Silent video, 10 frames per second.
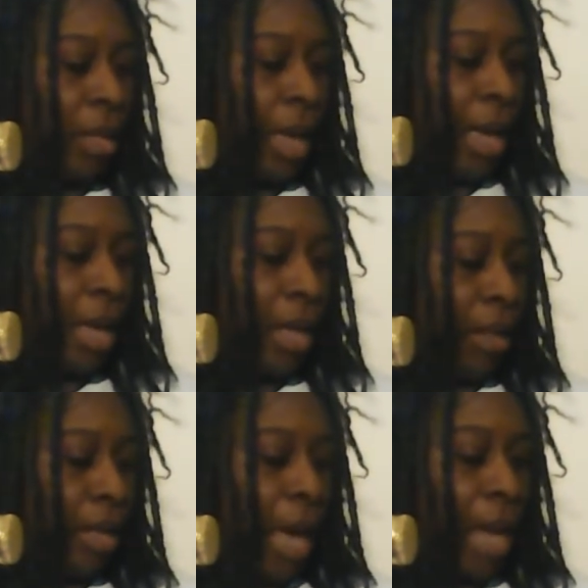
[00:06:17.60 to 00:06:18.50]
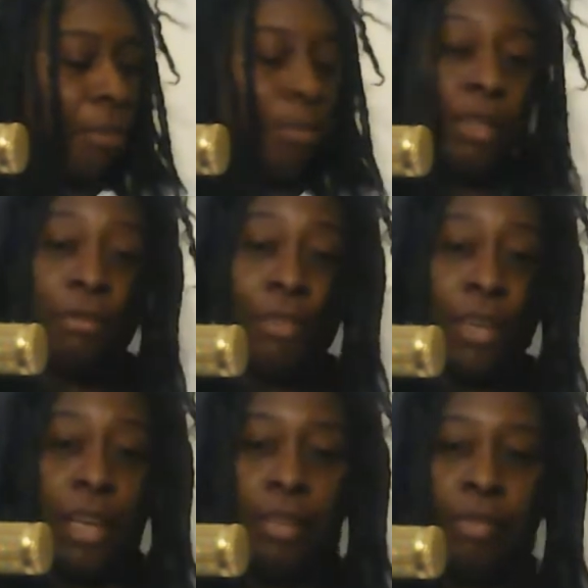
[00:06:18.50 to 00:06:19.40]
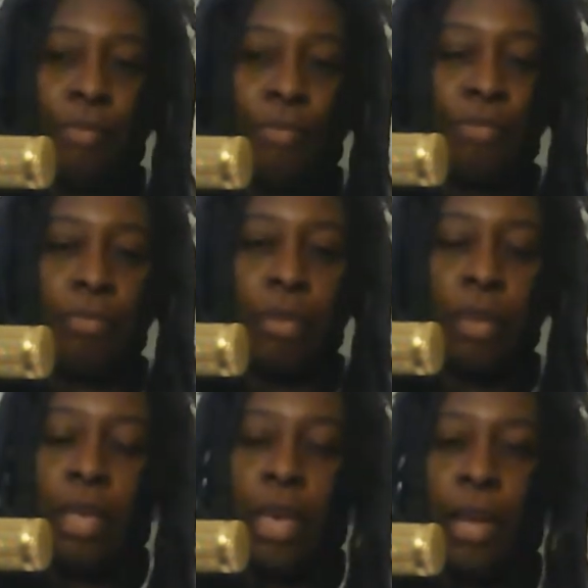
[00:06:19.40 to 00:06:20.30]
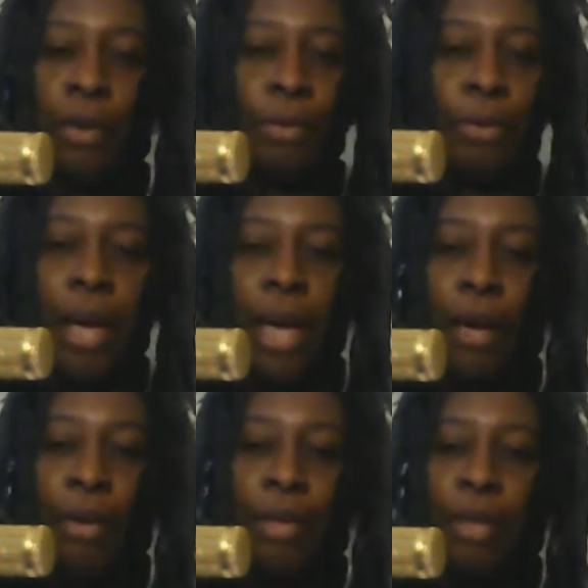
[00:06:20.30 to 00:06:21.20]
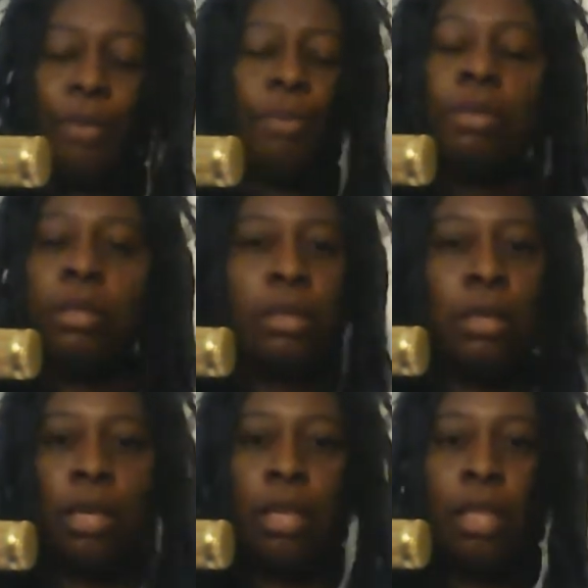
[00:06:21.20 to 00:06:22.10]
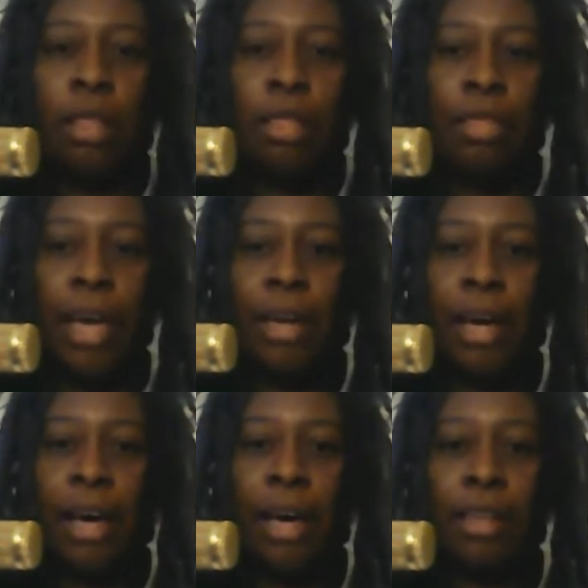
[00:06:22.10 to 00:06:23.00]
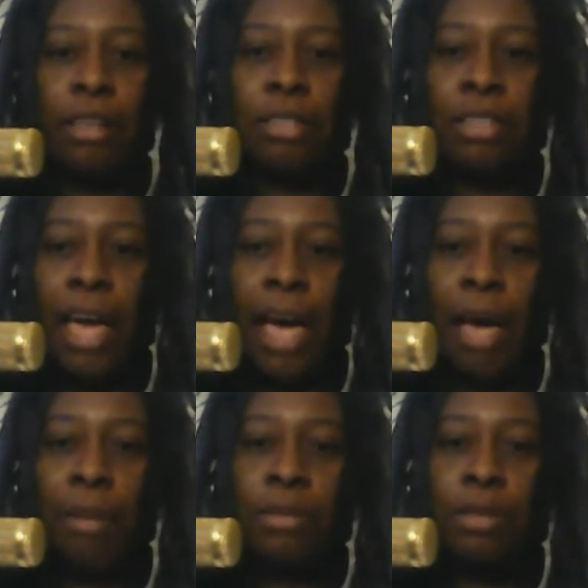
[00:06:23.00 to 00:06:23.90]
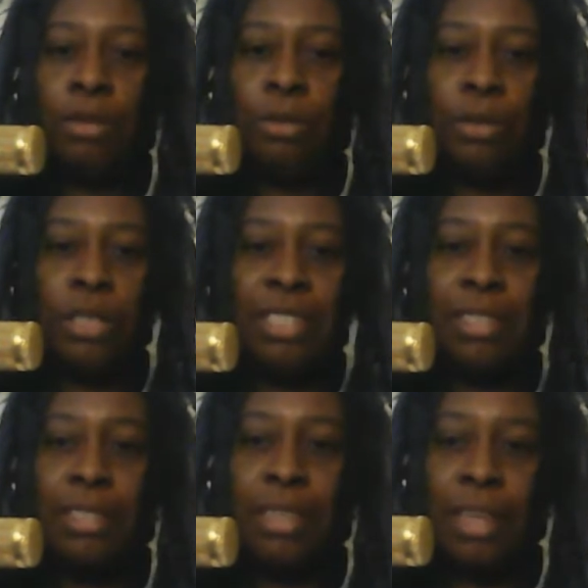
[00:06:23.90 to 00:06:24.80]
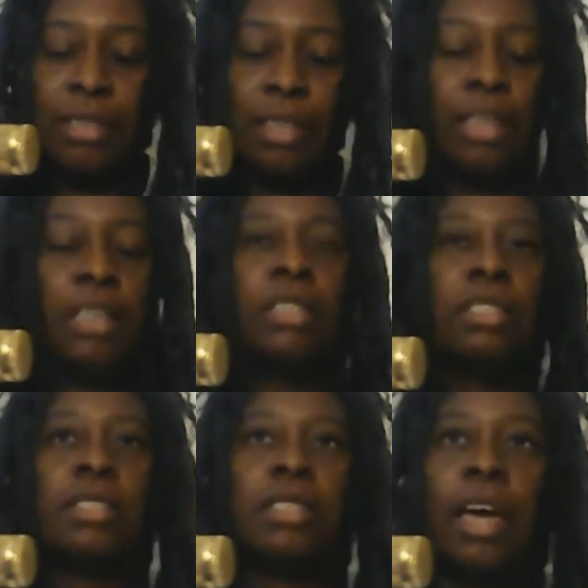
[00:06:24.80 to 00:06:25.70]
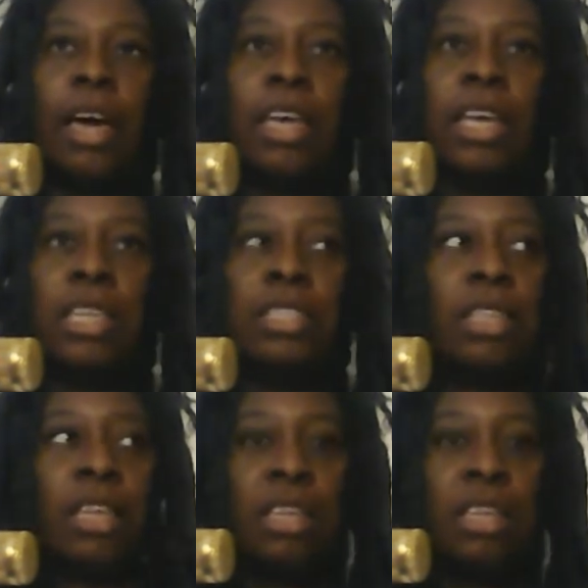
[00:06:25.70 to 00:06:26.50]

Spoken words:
Adam Levine, I don't know how. That guy looks absolutely disgusting. He looks like he's